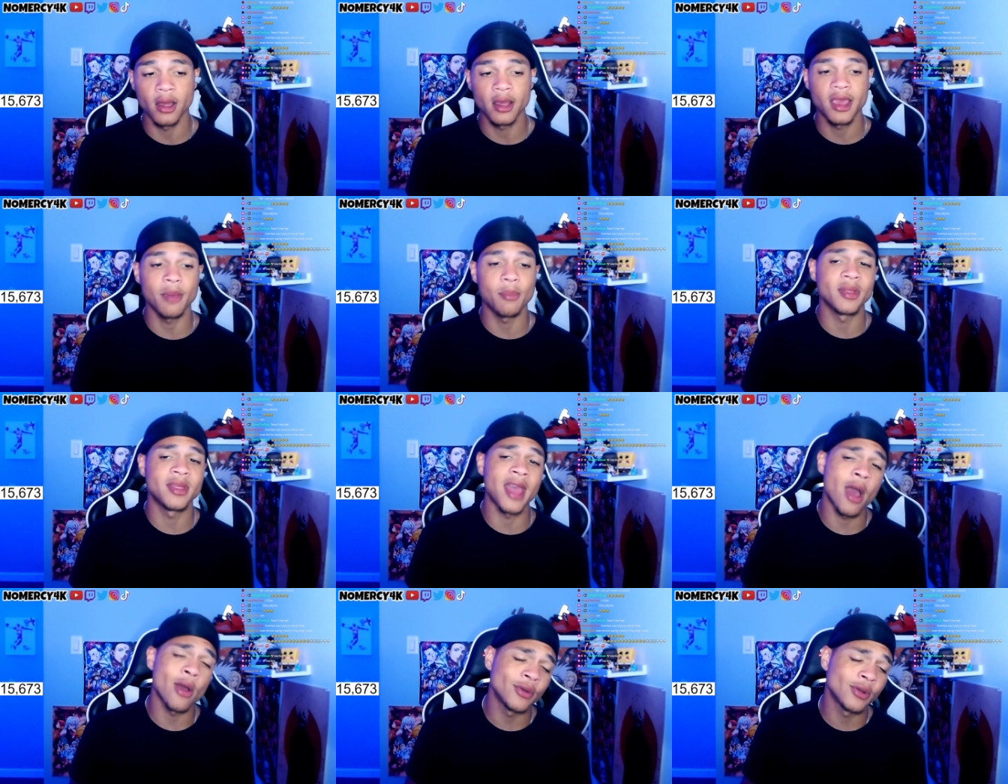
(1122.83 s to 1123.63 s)
Keep it
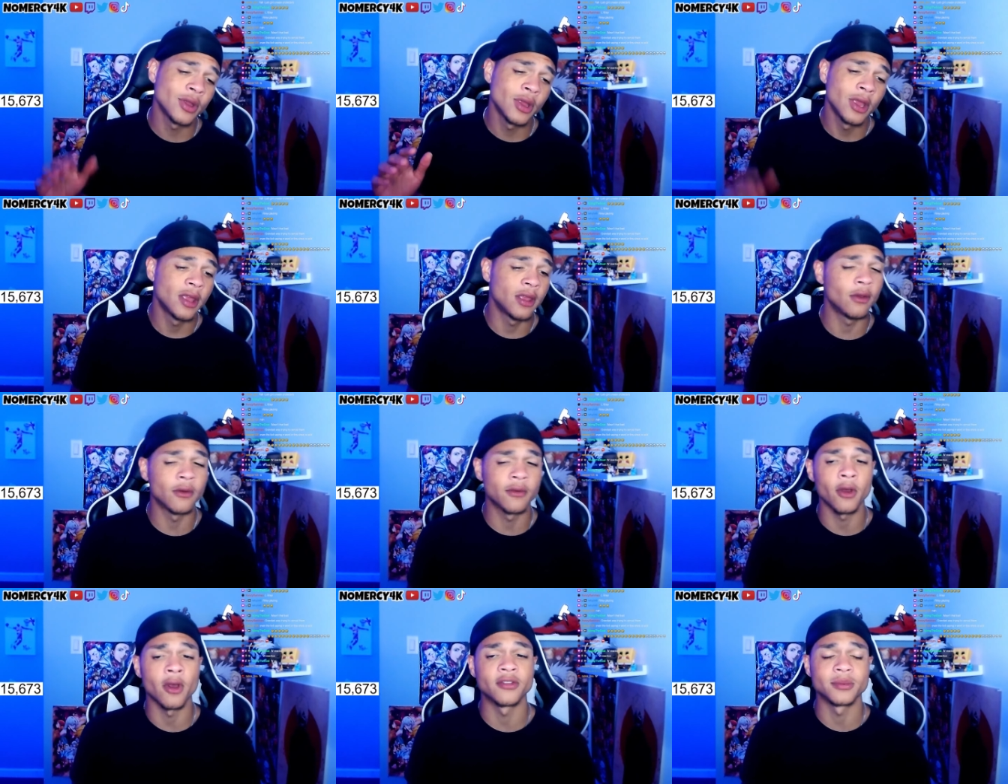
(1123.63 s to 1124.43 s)
down, you
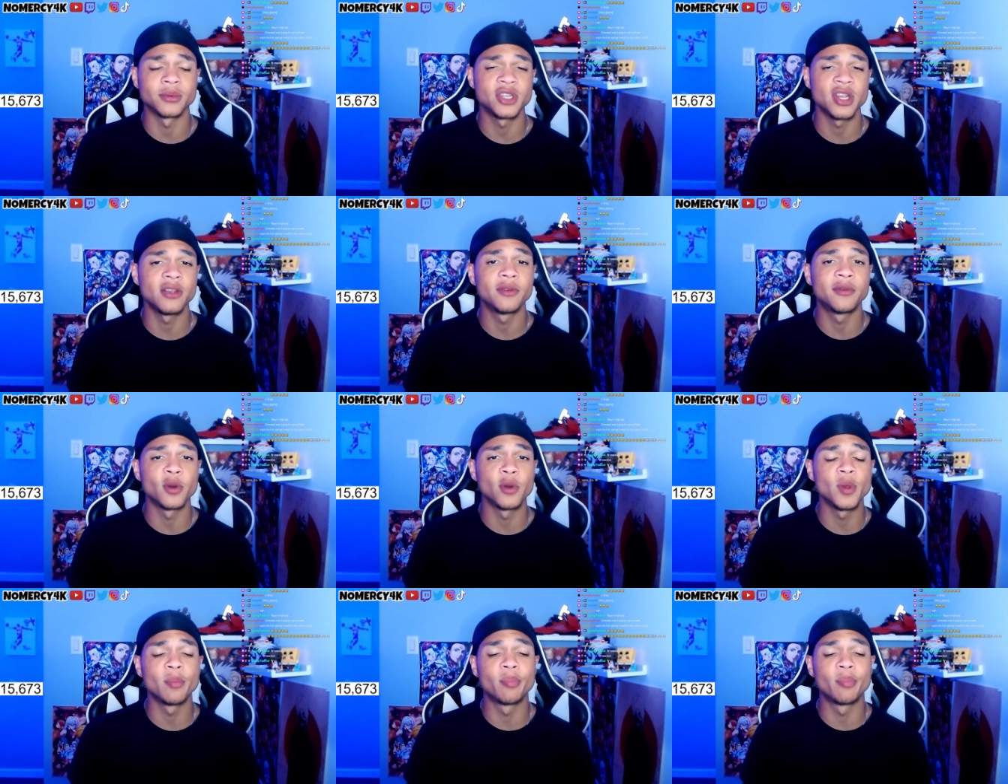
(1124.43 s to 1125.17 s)
know, on some shit, you feel me?